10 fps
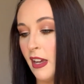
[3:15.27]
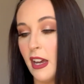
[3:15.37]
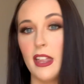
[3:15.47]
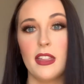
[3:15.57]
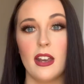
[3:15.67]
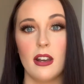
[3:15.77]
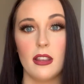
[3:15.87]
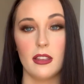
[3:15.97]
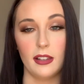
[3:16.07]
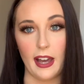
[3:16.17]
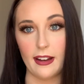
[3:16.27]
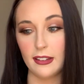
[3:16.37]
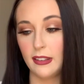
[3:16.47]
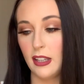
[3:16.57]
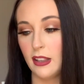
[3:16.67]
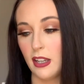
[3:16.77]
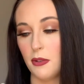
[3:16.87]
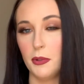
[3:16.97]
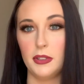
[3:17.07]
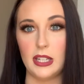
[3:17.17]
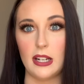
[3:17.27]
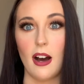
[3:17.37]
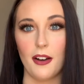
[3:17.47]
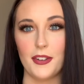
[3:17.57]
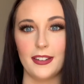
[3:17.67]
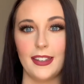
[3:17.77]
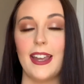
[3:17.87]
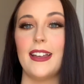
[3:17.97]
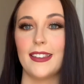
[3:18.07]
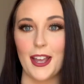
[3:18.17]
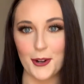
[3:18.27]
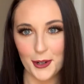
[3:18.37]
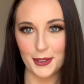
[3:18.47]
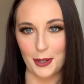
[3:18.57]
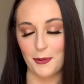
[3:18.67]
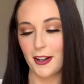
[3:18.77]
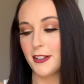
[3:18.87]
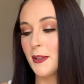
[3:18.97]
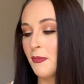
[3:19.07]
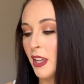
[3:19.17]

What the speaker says: And then the last thing that you will need obviously is a curling wand.